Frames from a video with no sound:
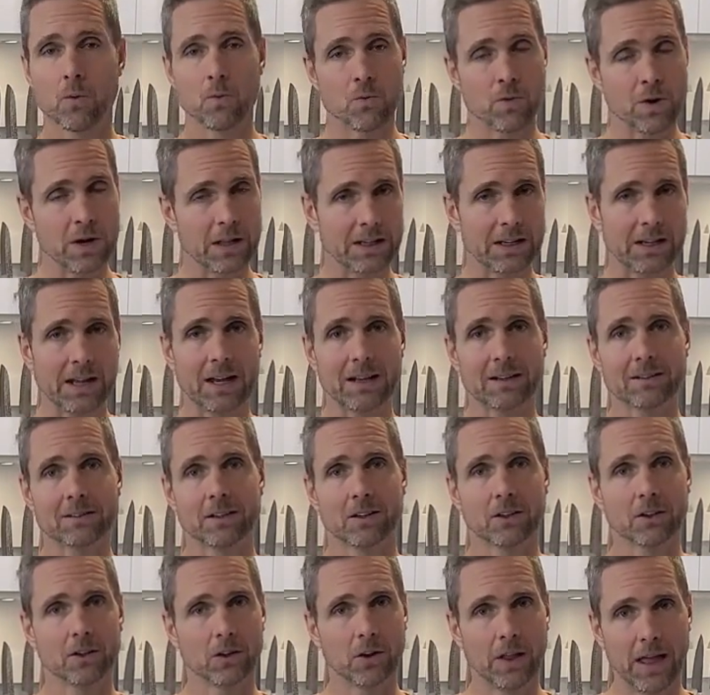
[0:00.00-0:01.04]
really nice
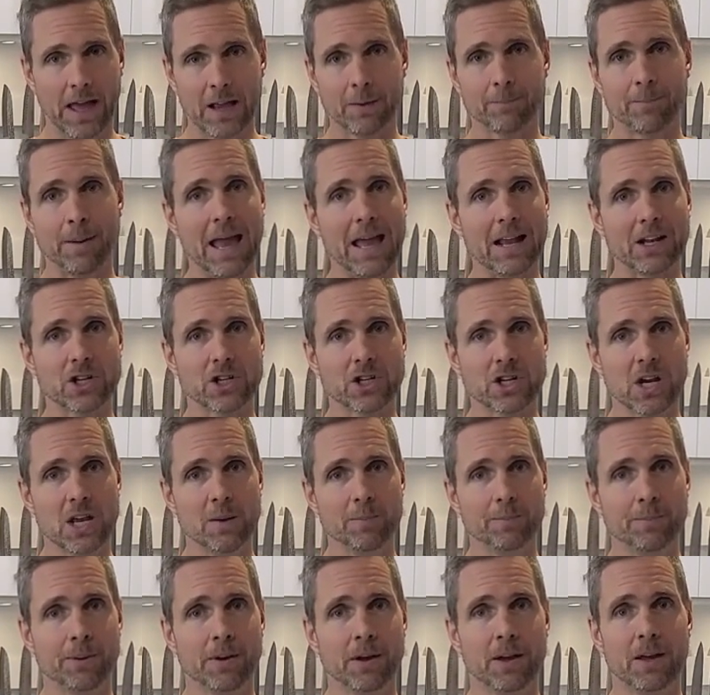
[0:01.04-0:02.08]
little egg pan
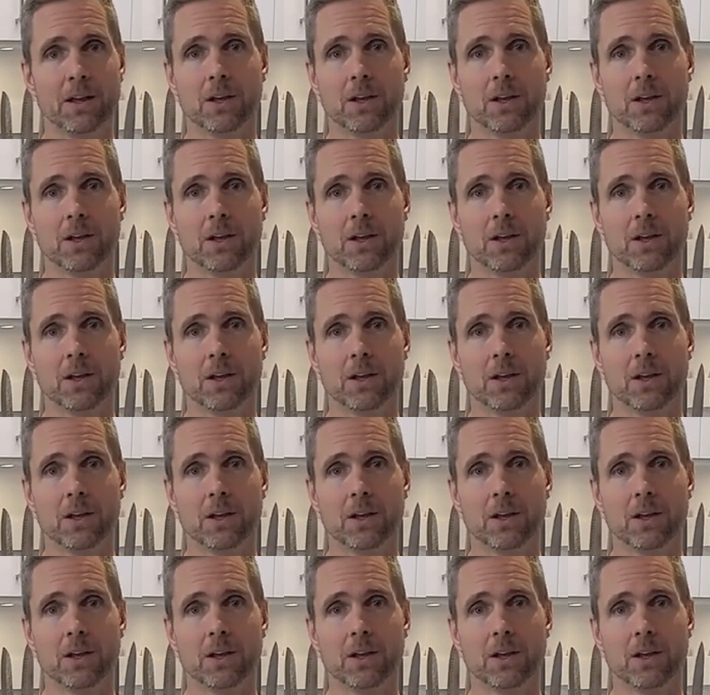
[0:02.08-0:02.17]
shape.